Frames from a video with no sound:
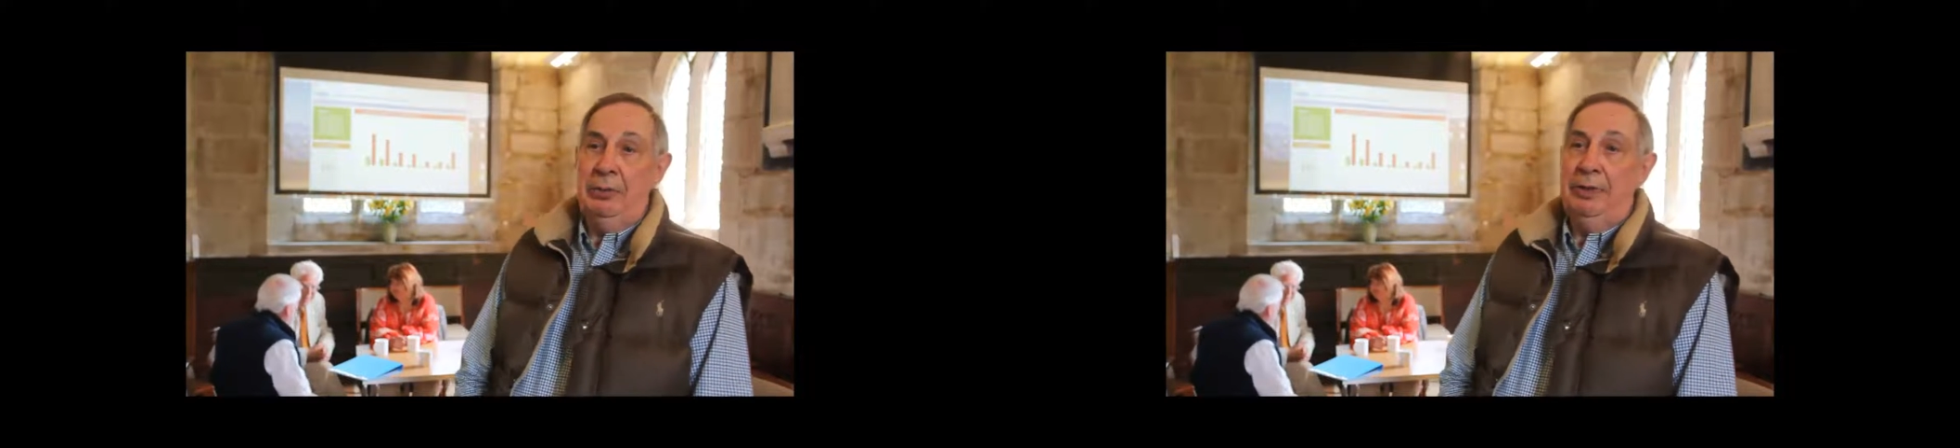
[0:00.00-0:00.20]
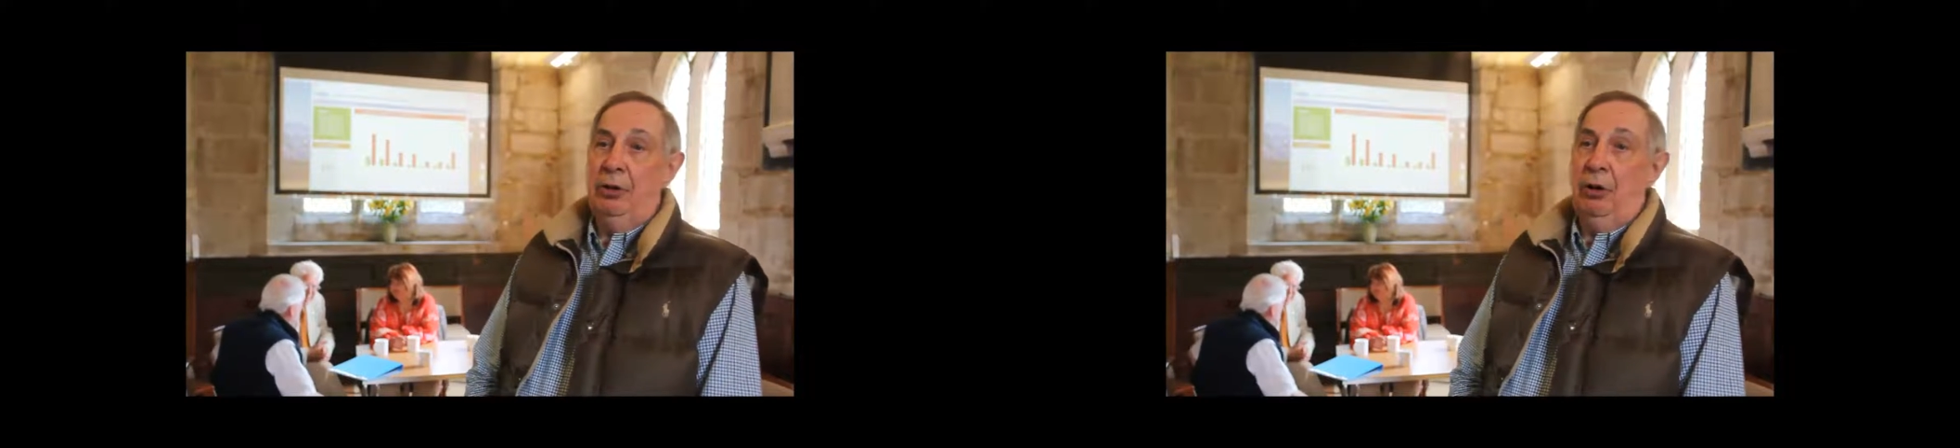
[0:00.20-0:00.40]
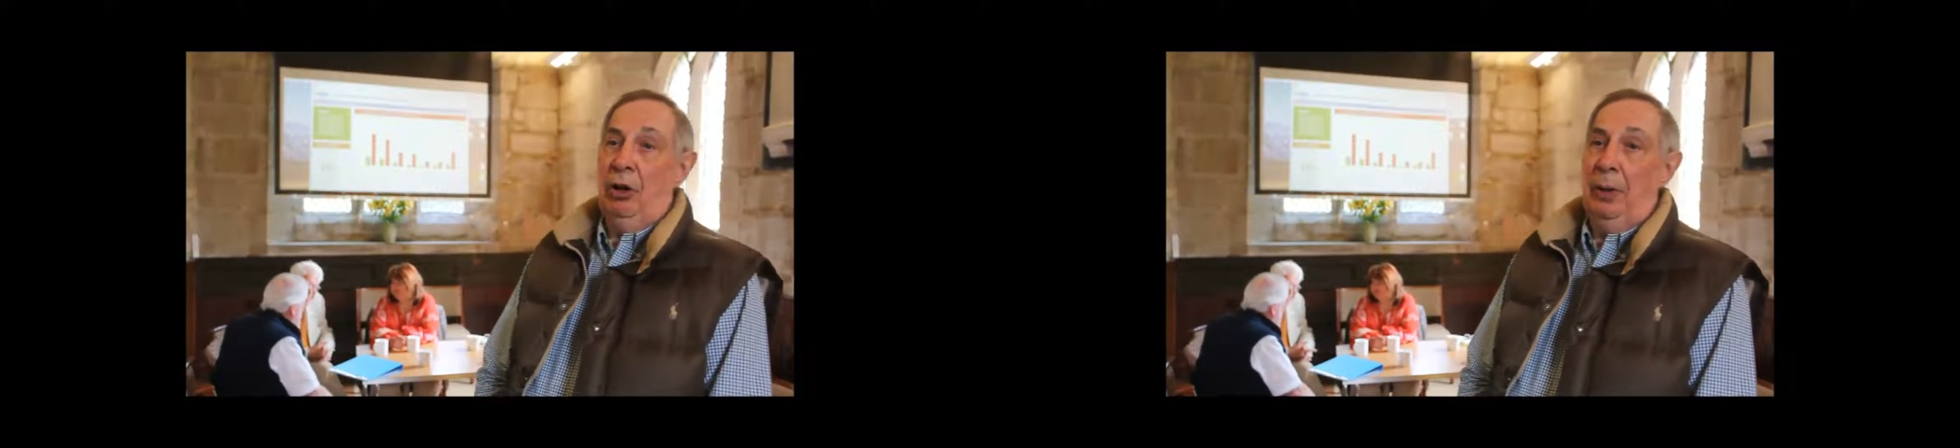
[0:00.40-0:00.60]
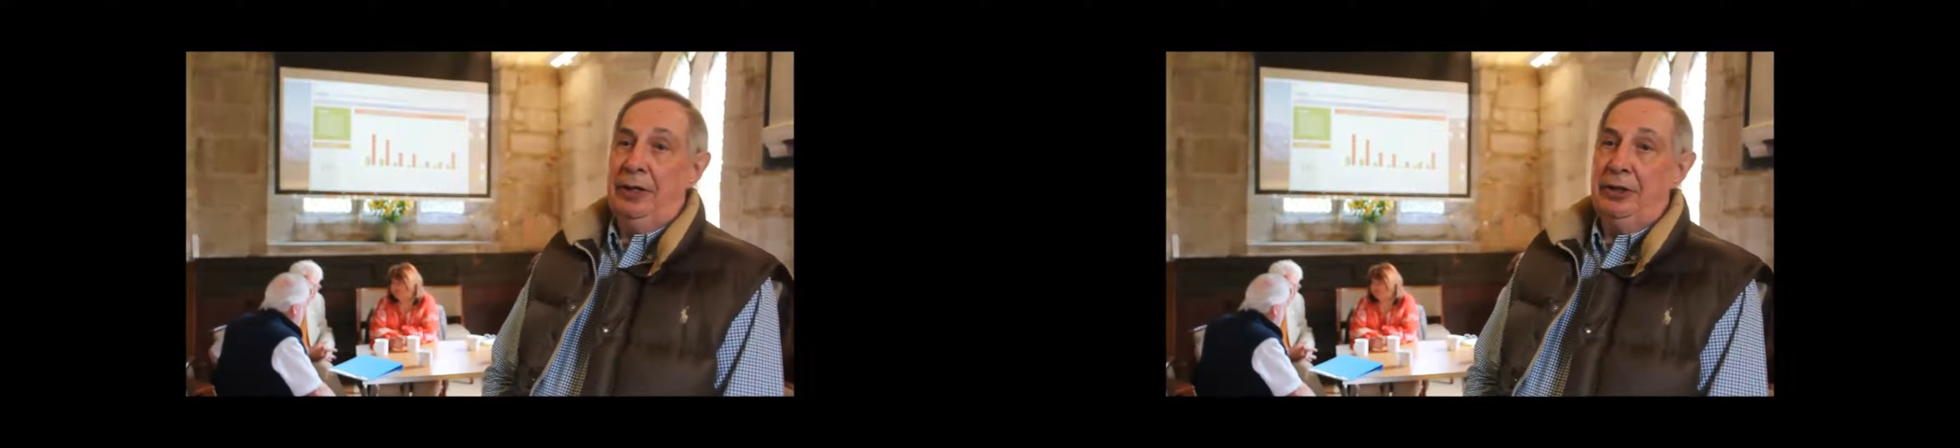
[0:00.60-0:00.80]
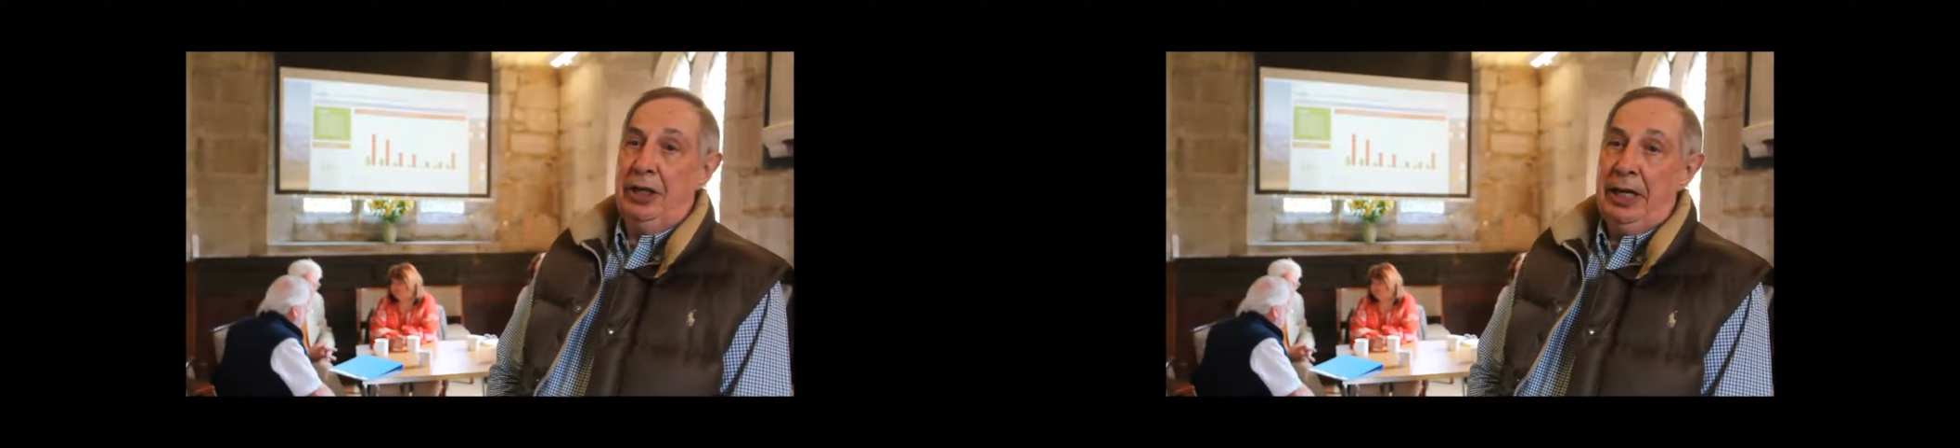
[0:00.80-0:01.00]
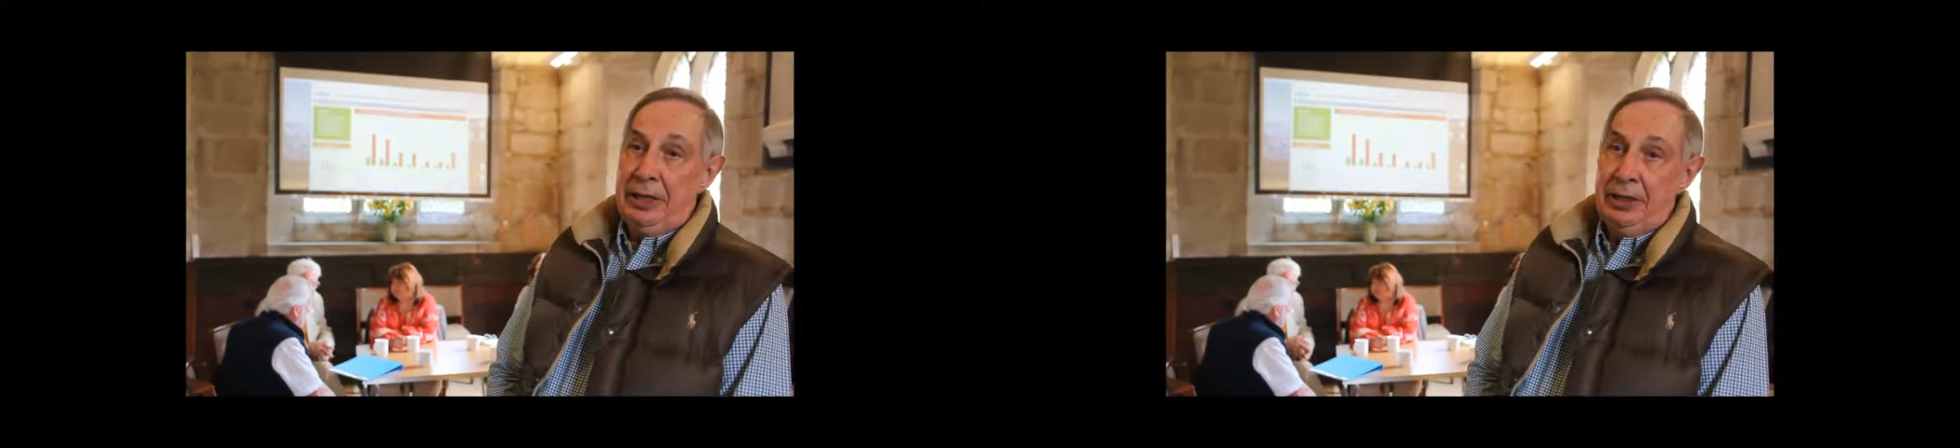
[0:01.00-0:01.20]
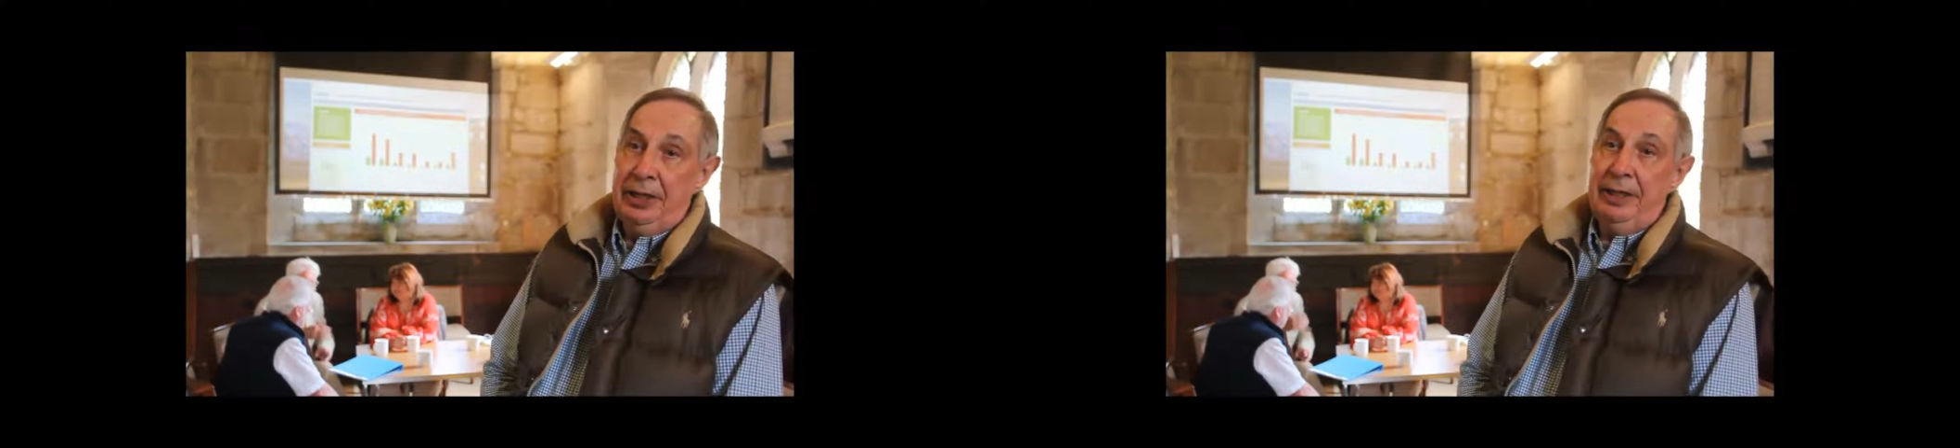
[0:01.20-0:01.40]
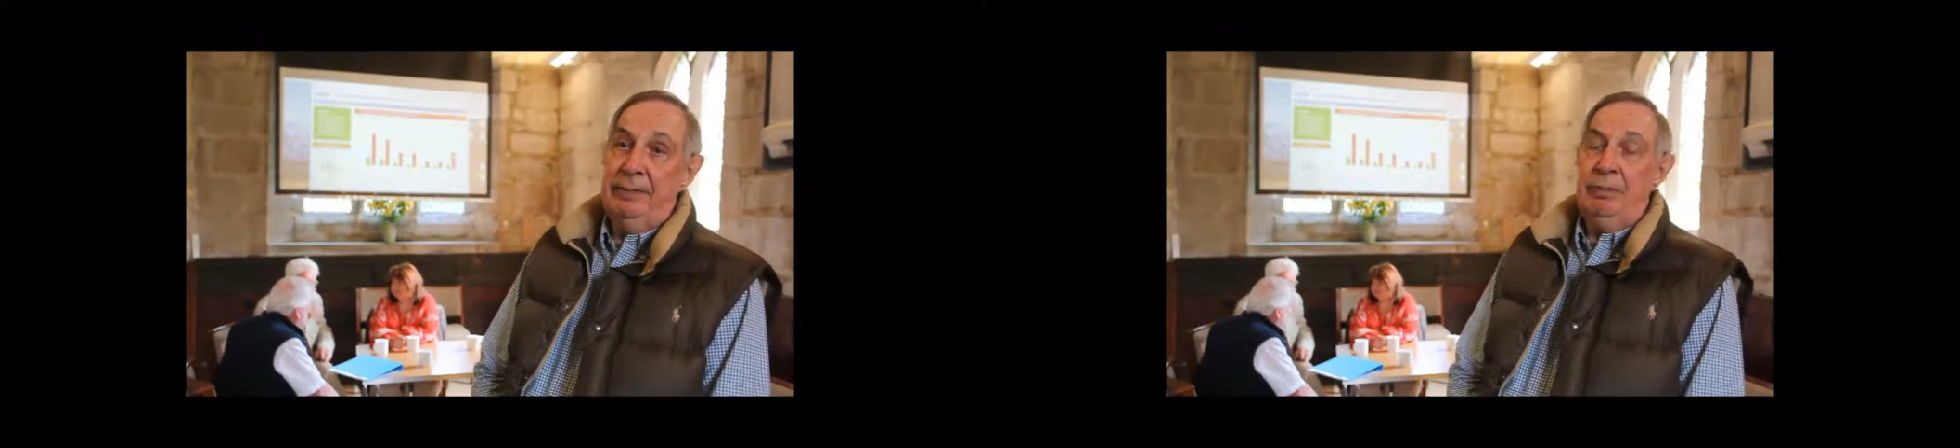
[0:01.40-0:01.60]
we've got low energy
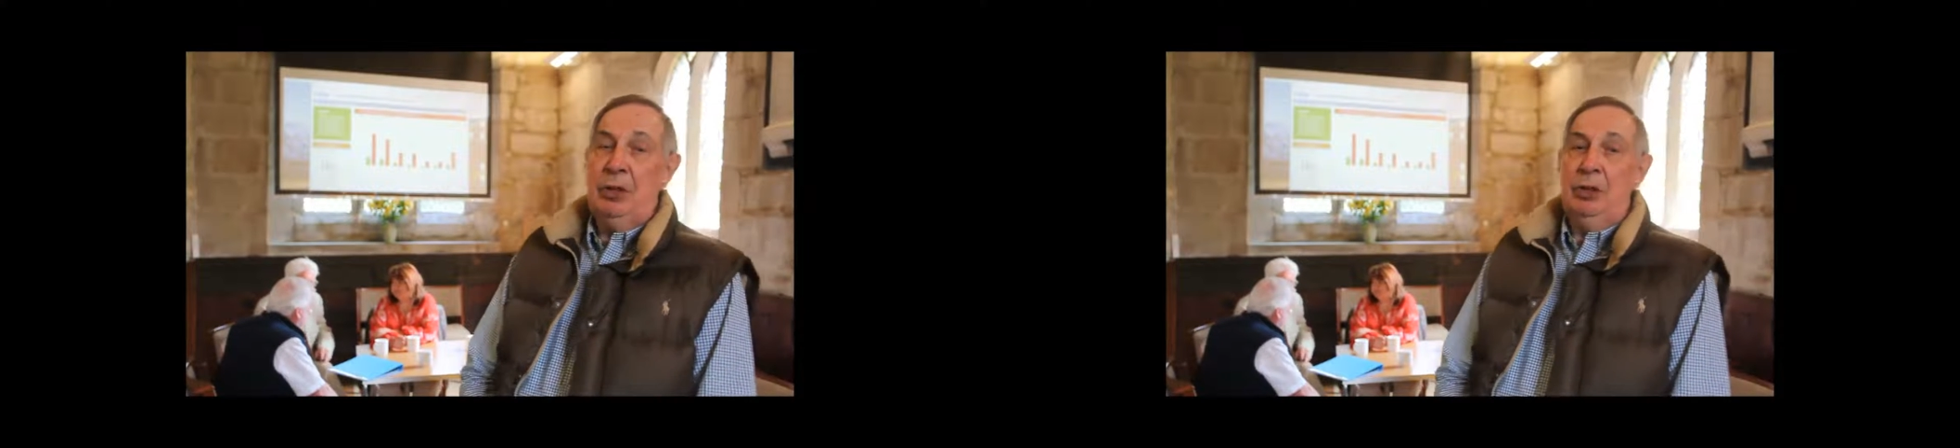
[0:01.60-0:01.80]
heating,